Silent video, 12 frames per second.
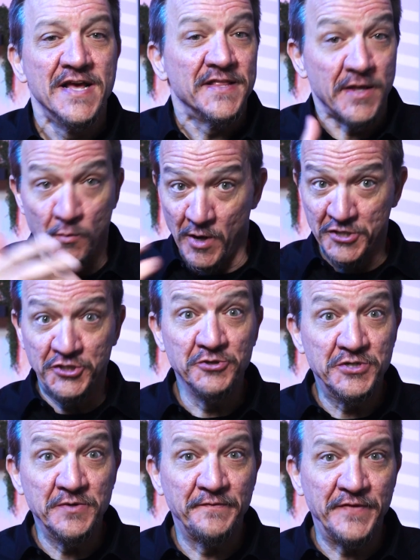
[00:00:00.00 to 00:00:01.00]
they watch
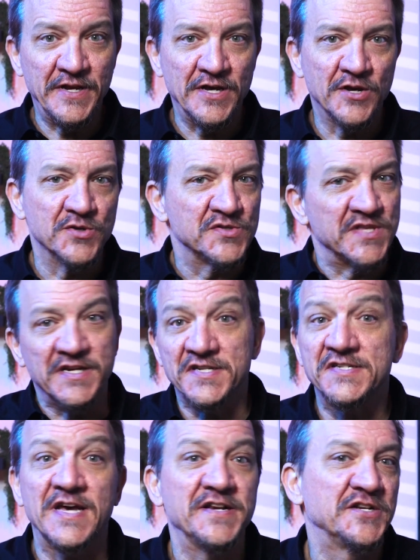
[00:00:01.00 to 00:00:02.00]
YouTube videos, they
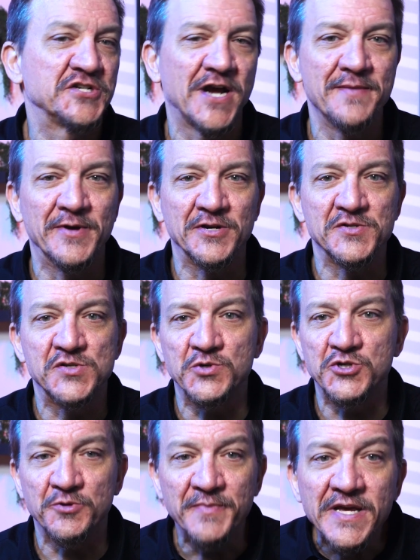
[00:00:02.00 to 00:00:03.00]
decide to chime in on
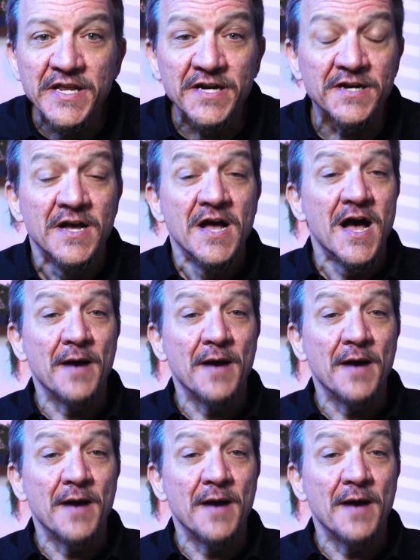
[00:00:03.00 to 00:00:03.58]
social media